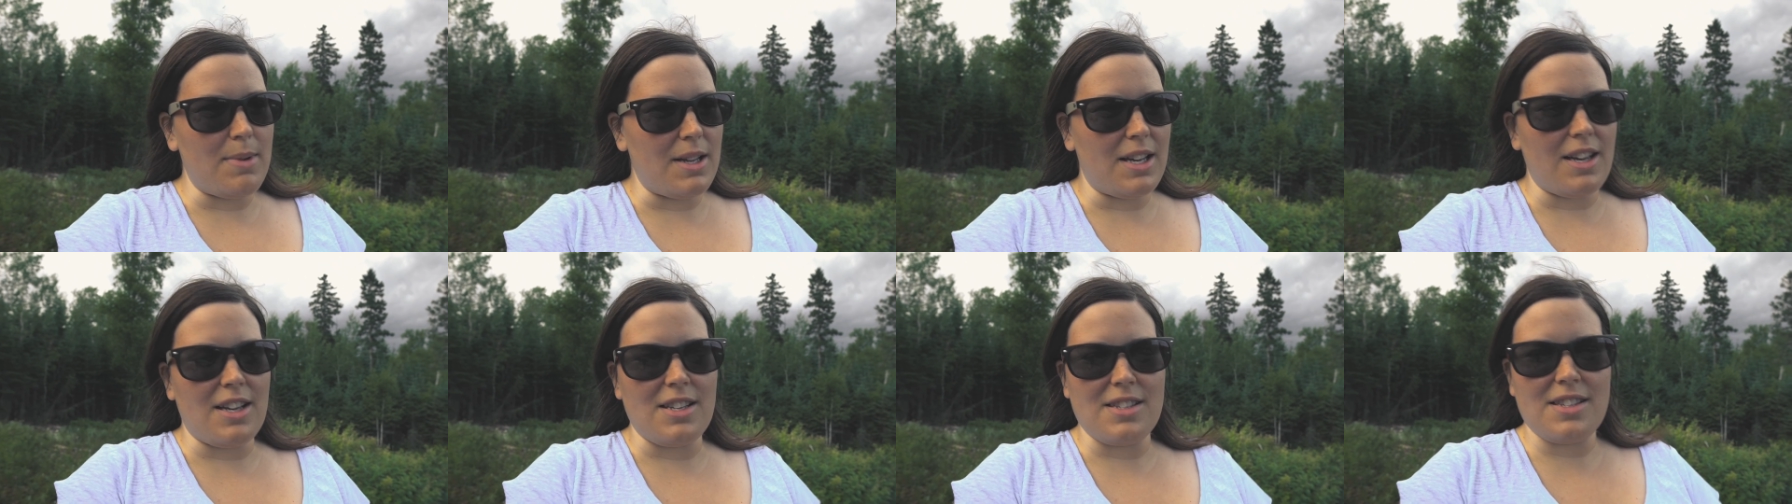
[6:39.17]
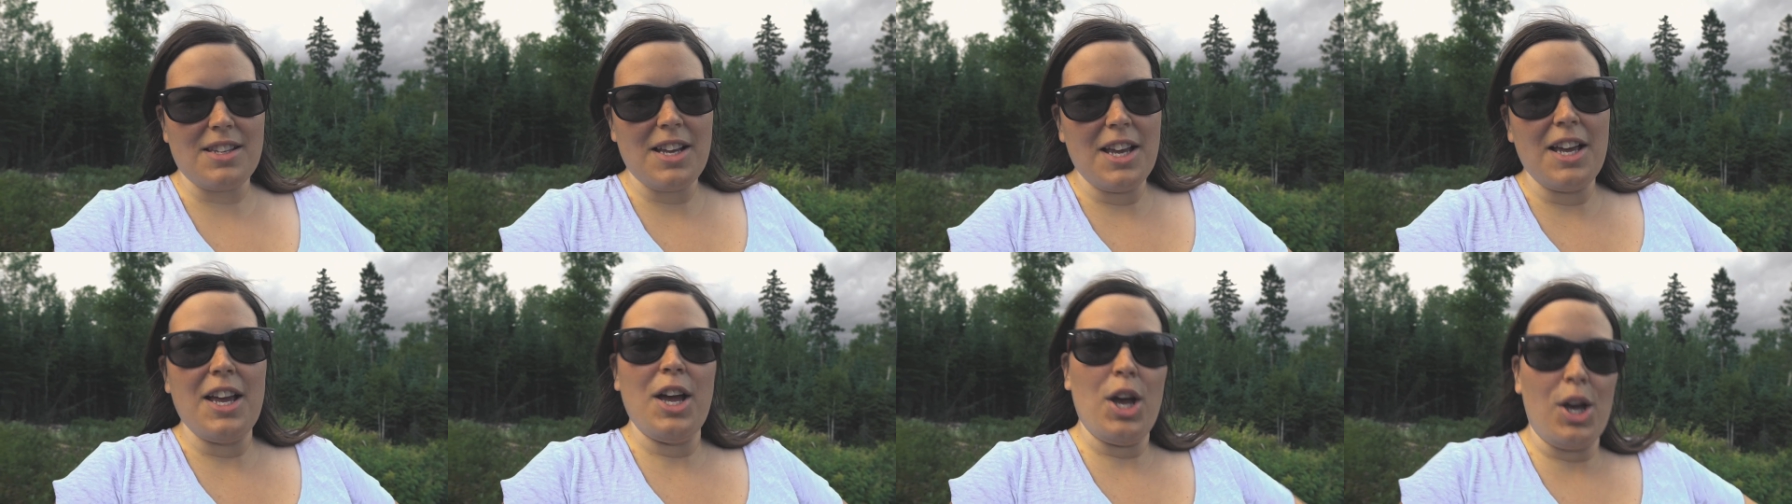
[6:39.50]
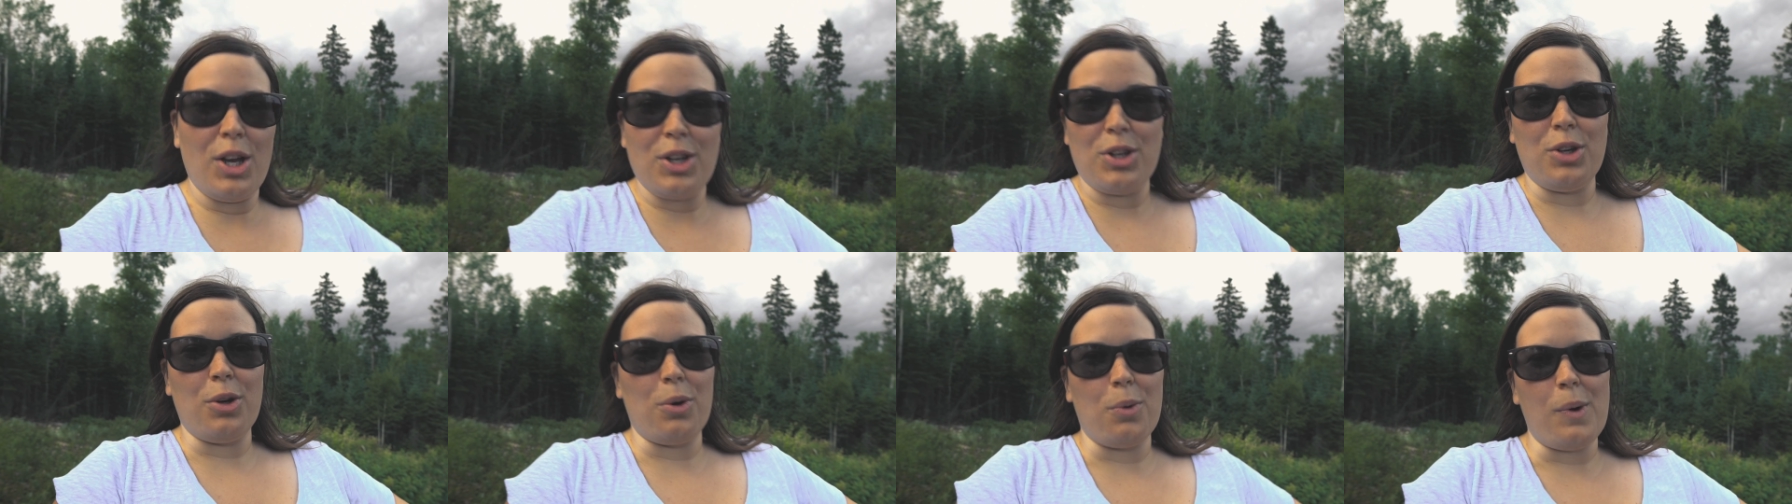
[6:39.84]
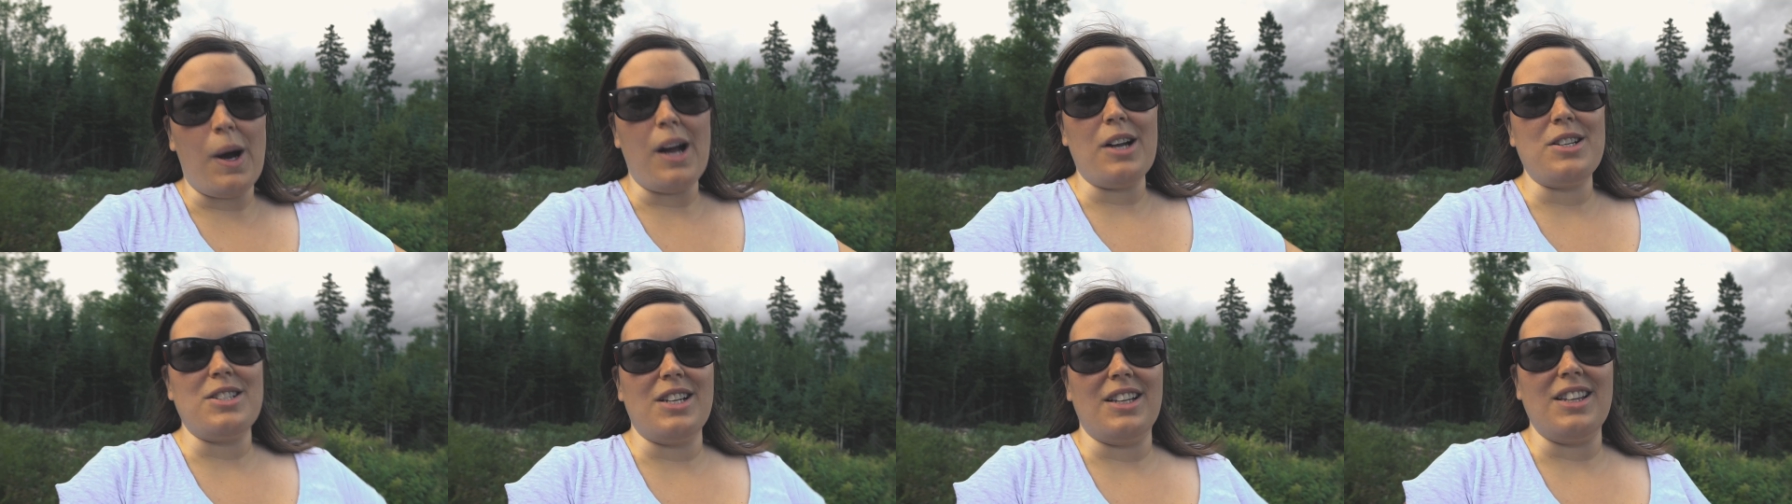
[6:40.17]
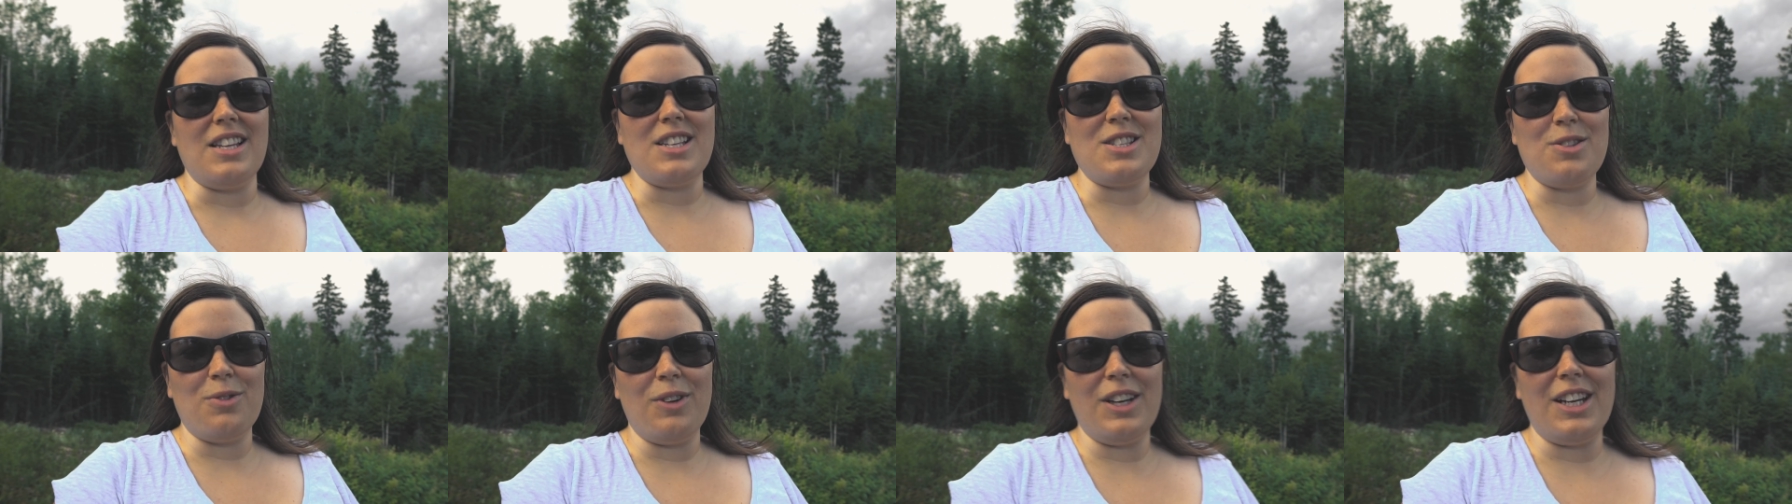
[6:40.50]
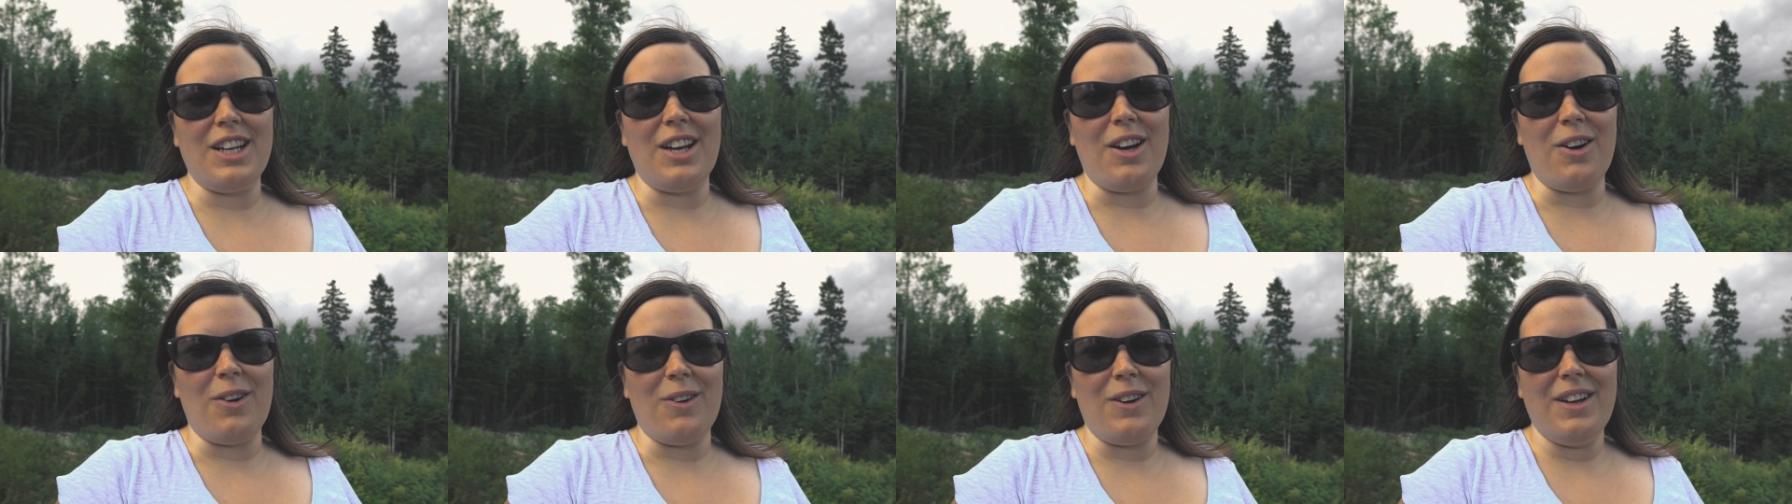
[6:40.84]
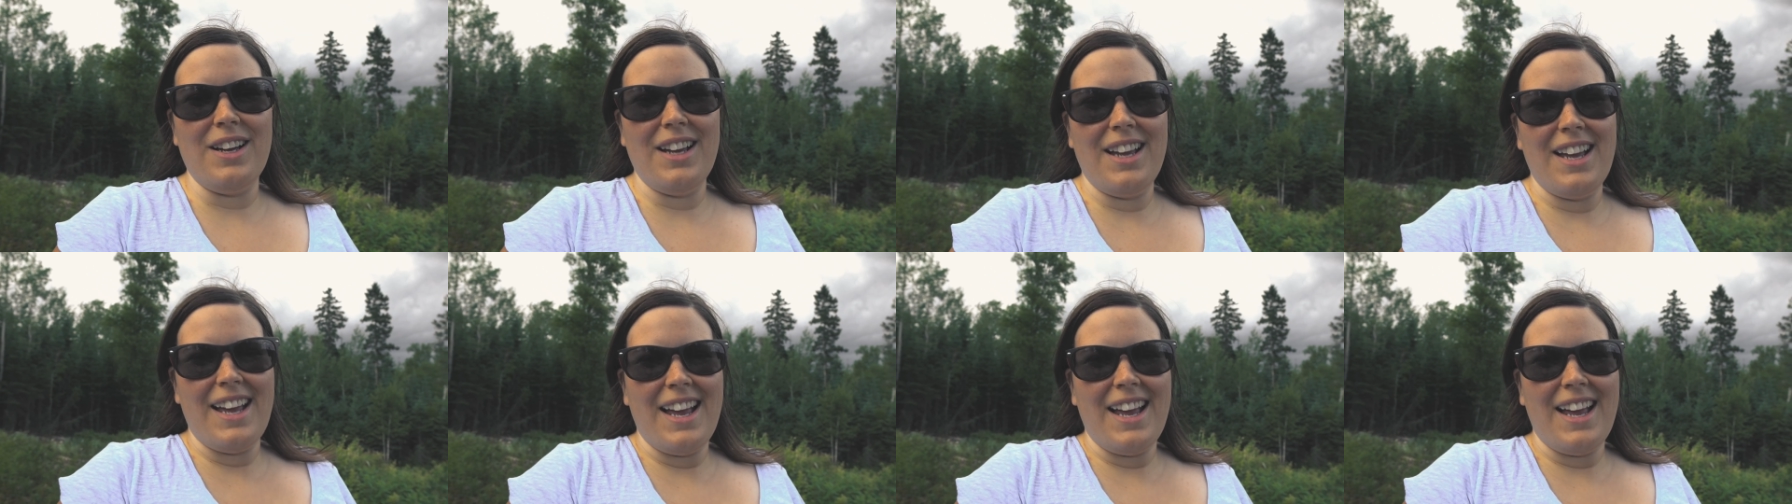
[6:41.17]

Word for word: because you're watching this video